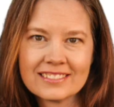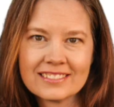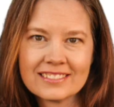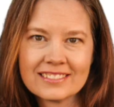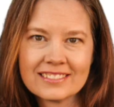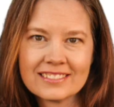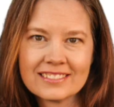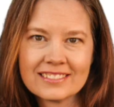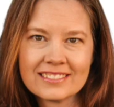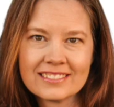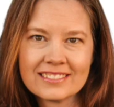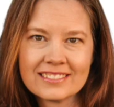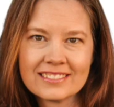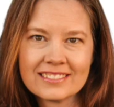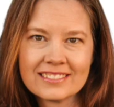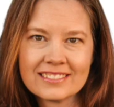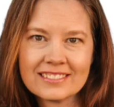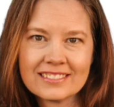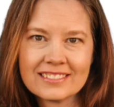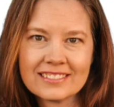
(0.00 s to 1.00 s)

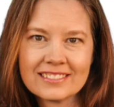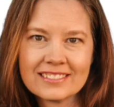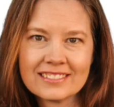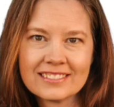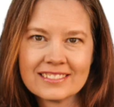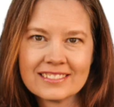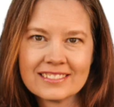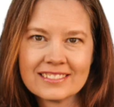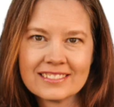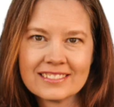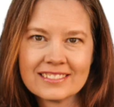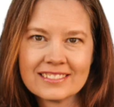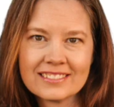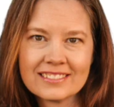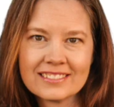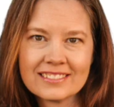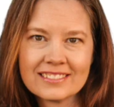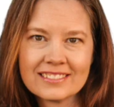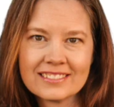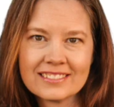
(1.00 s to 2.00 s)

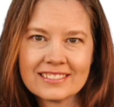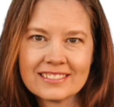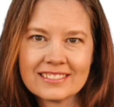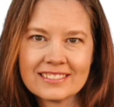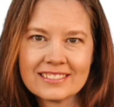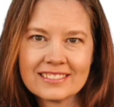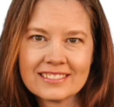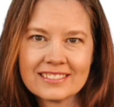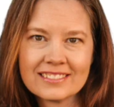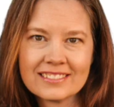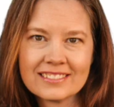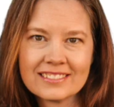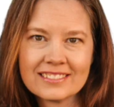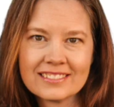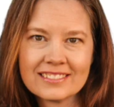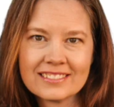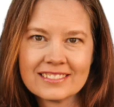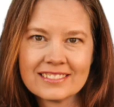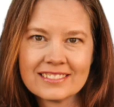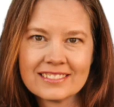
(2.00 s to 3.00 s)

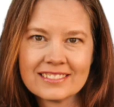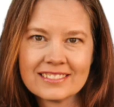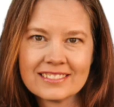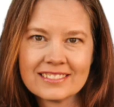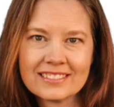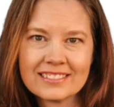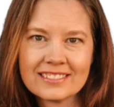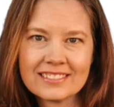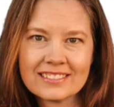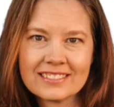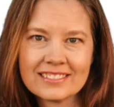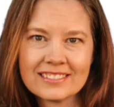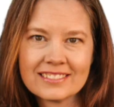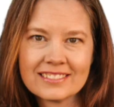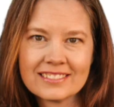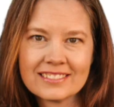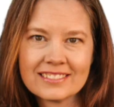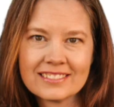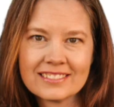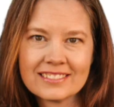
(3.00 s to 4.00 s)

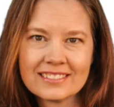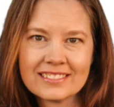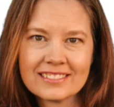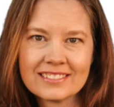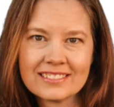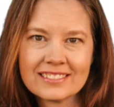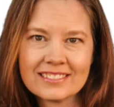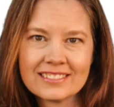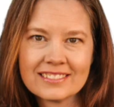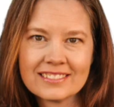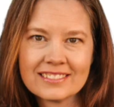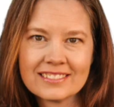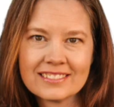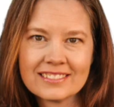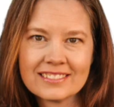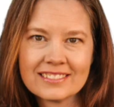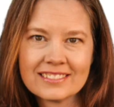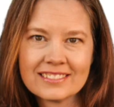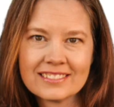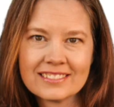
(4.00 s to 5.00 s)

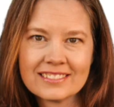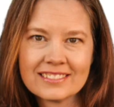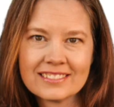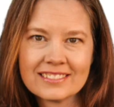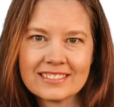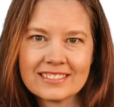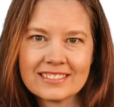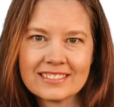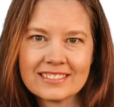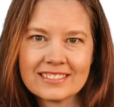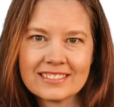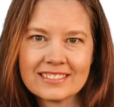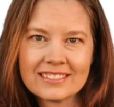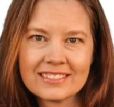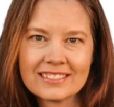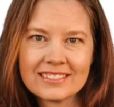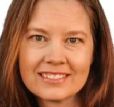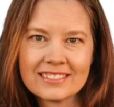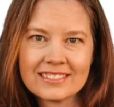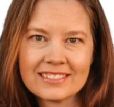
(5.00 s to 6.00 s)

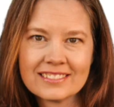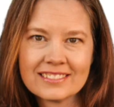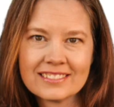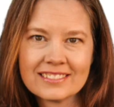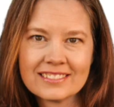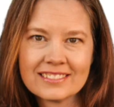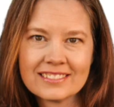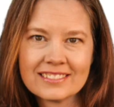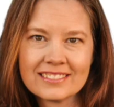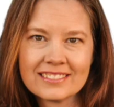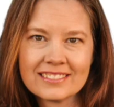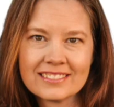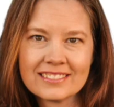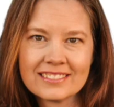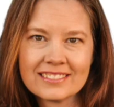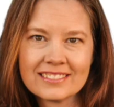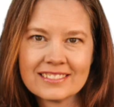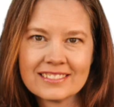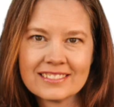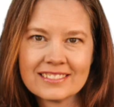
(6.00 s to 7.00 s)

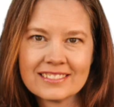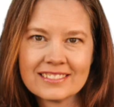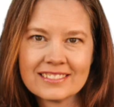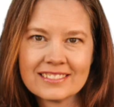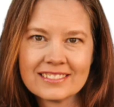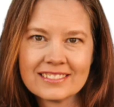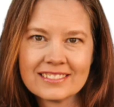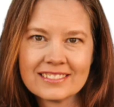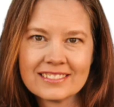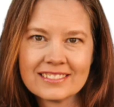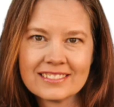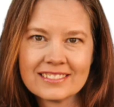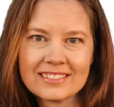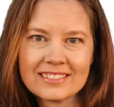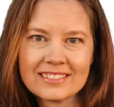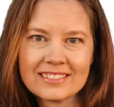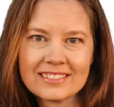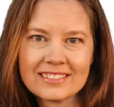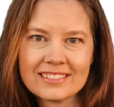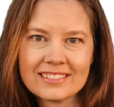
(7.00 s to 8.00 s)

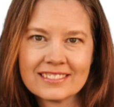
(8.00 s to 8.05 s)
[no speech]